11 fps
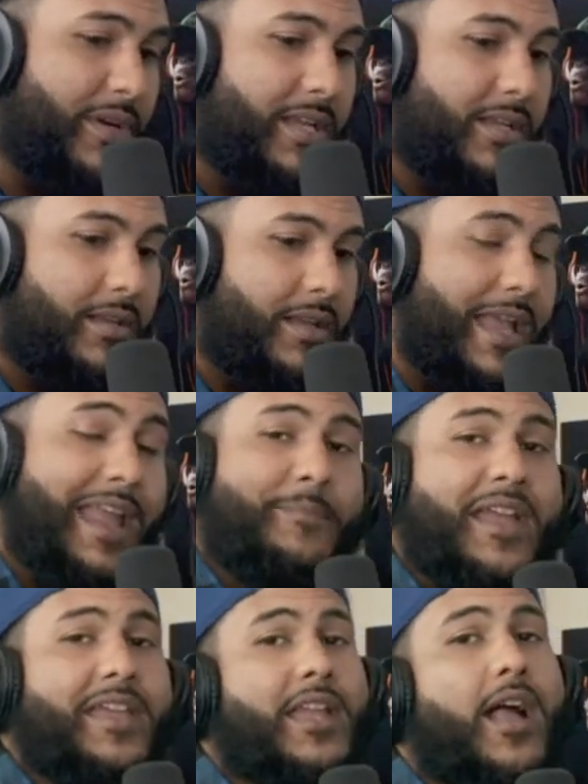but hey
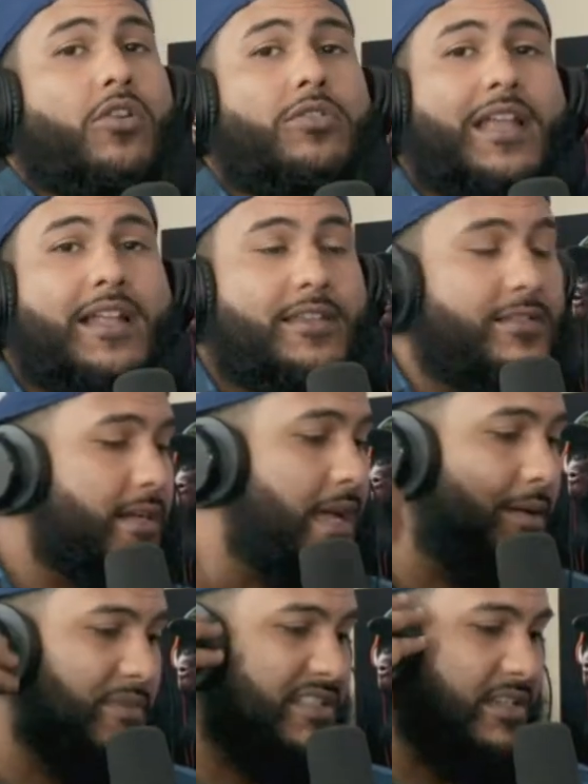man, y'all go down in the
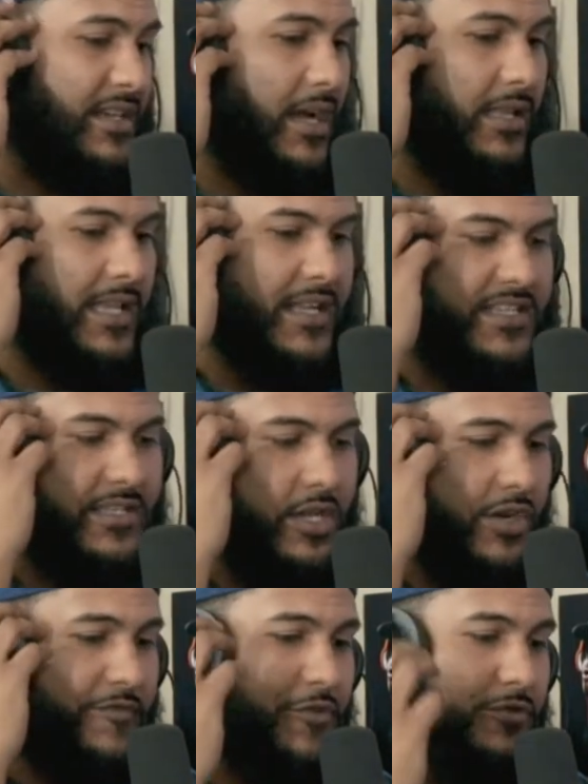comments and y'all let us
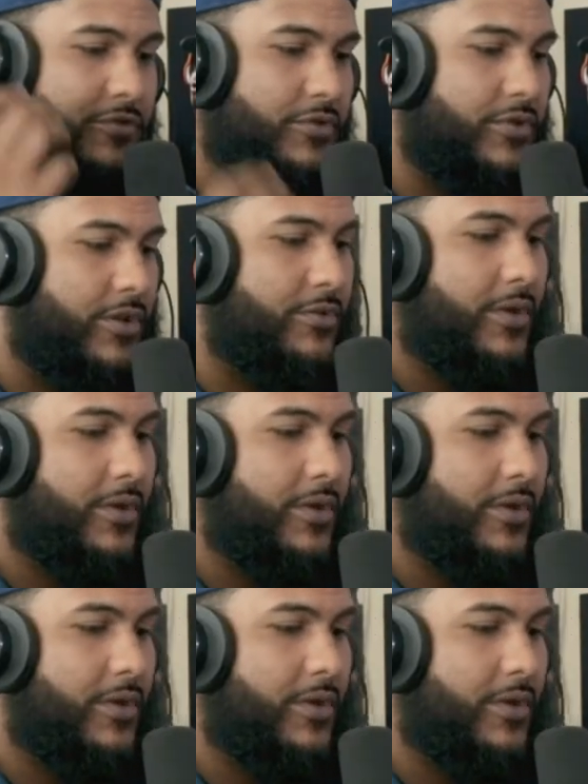know if you you